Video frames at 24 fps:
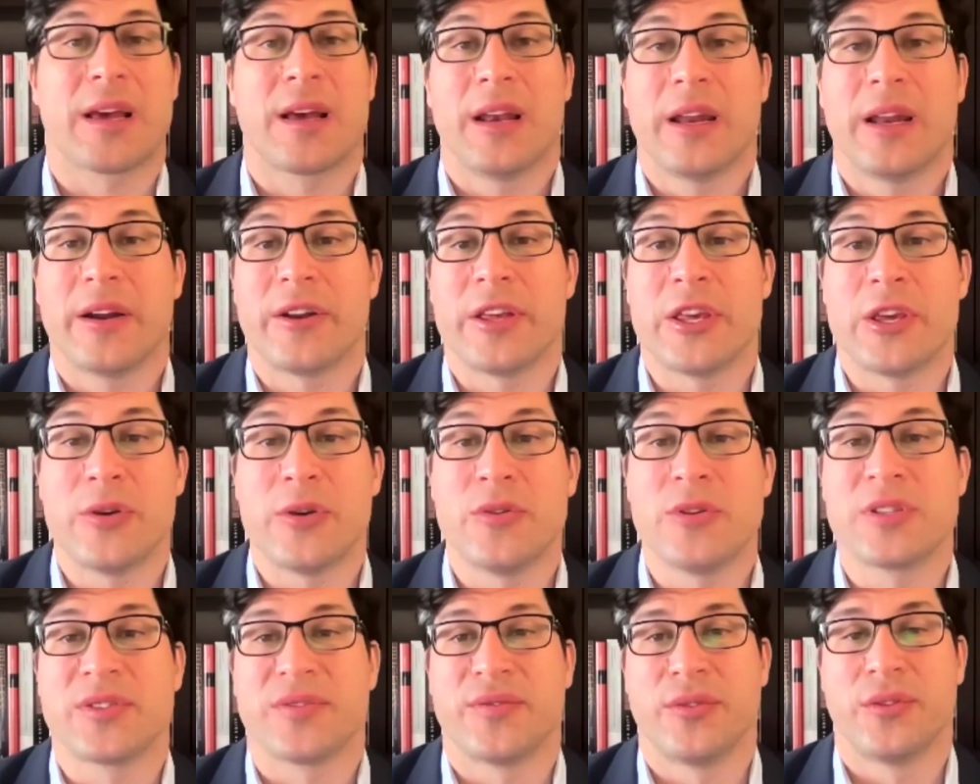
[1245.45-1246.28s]
clearly
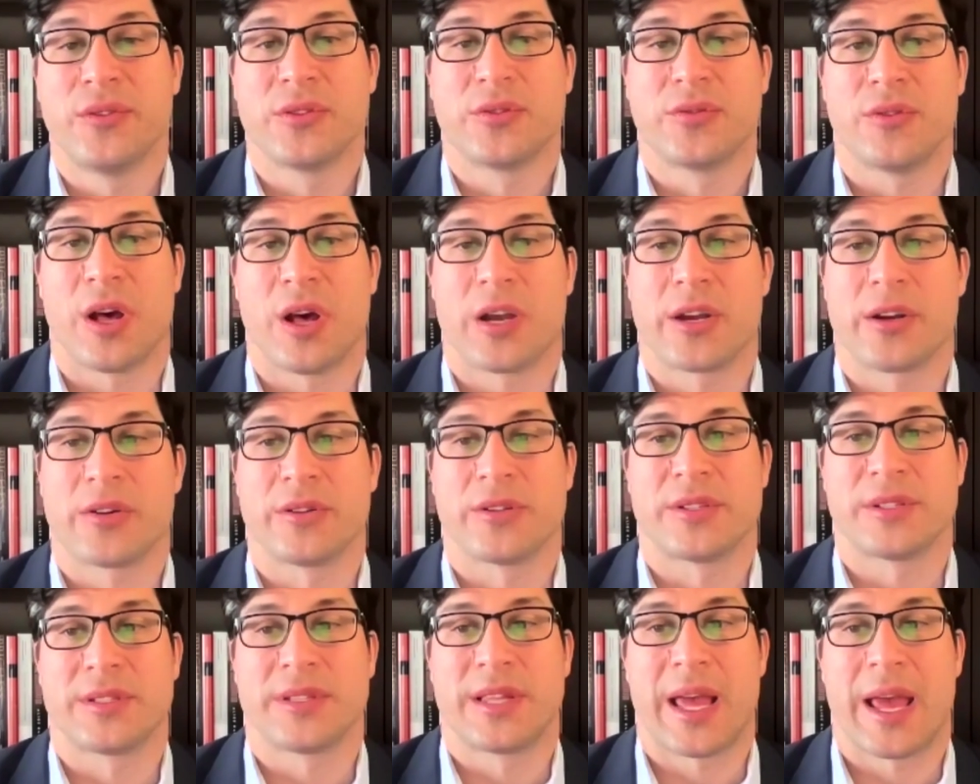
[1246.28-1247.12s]
useful to
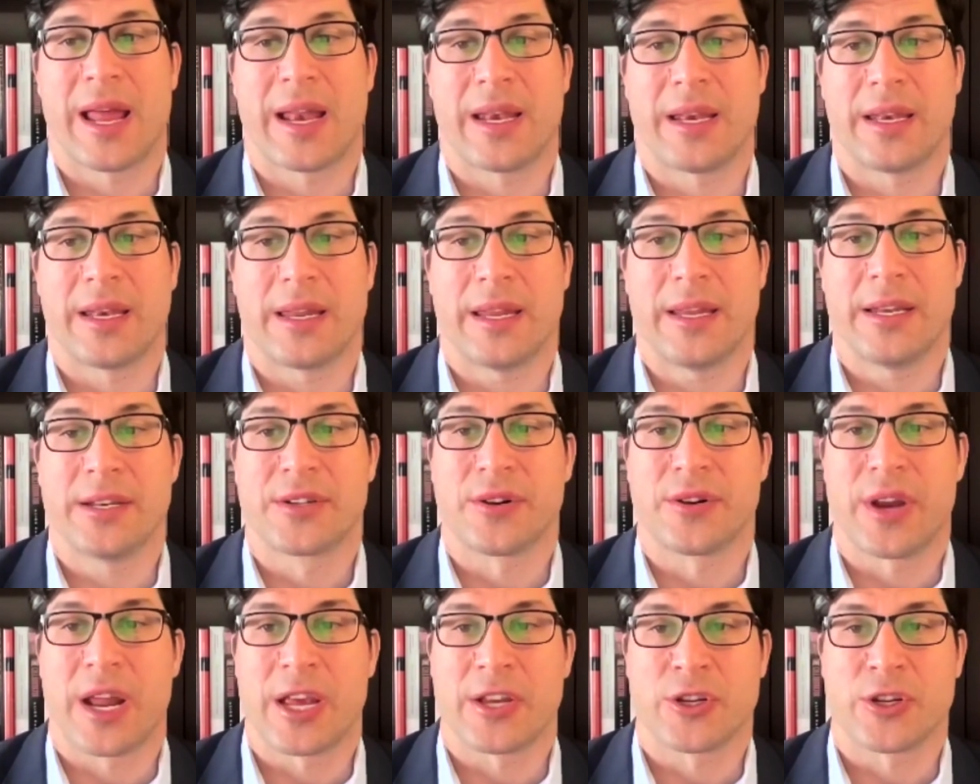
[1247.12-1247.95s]
understand
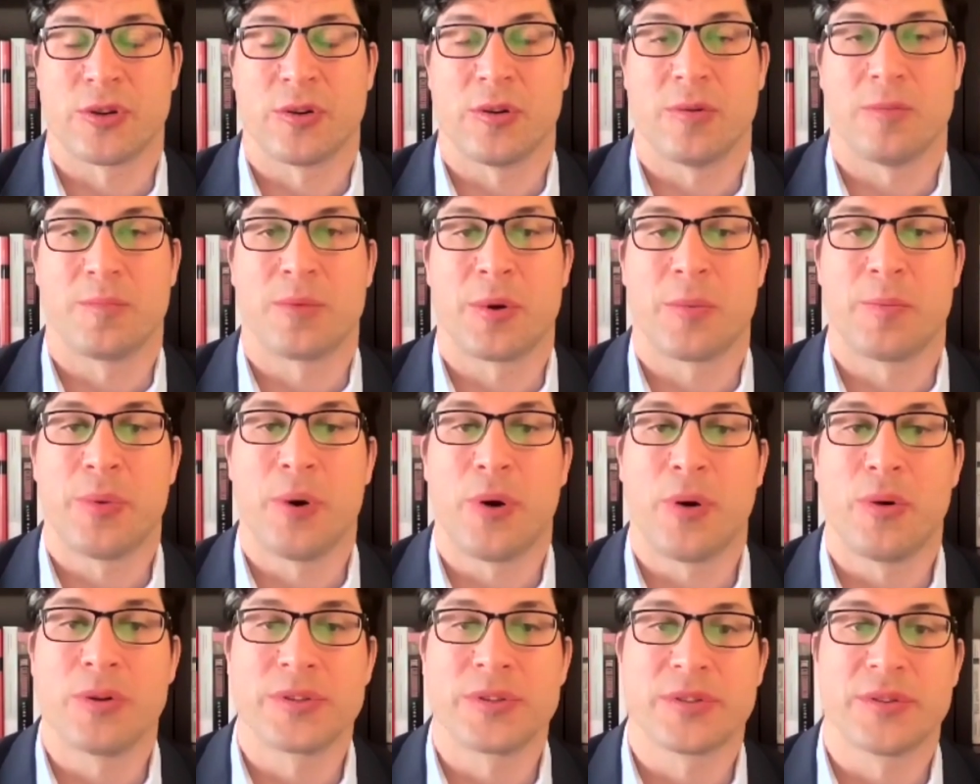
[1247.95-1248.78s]
international
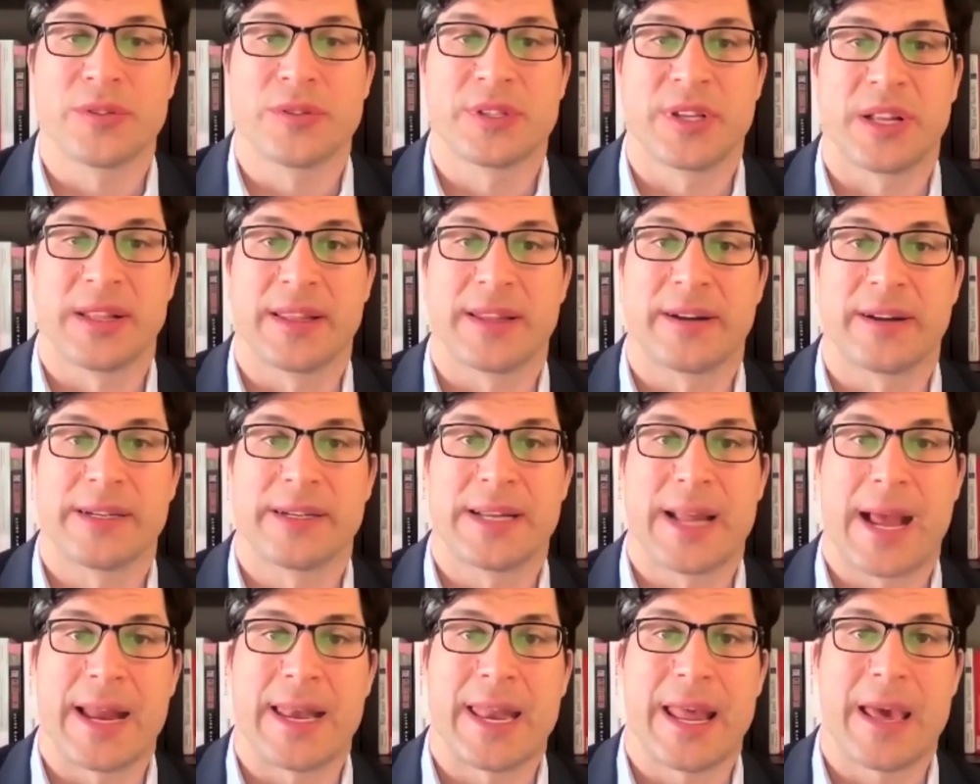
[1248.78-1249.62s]
proposals and their
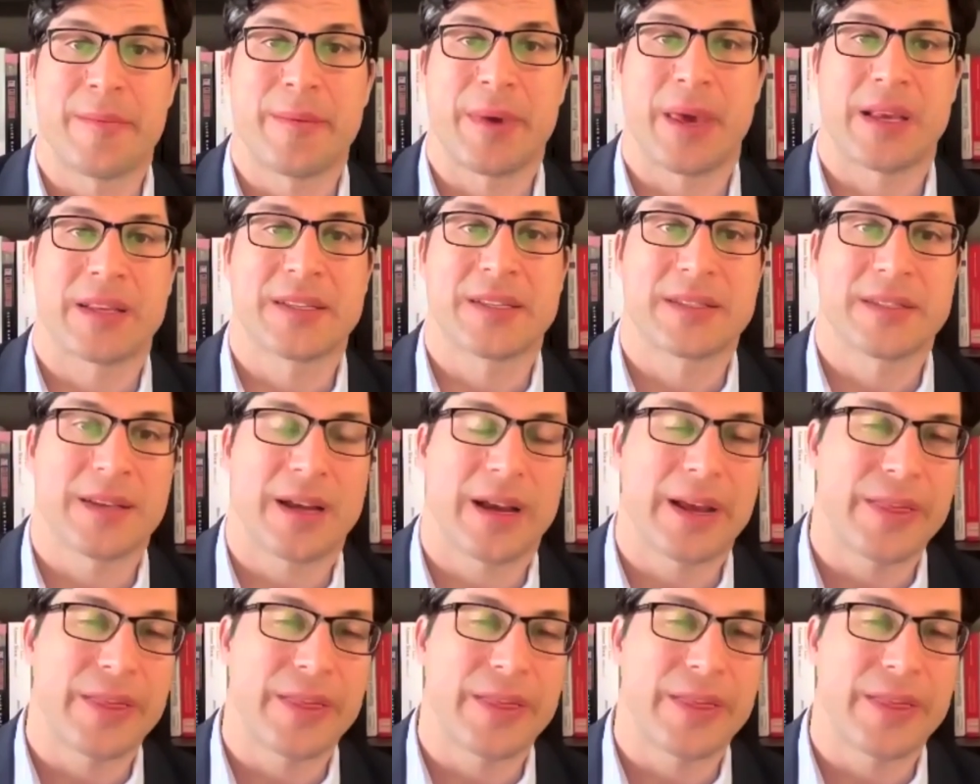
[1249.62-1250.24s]
dynamics,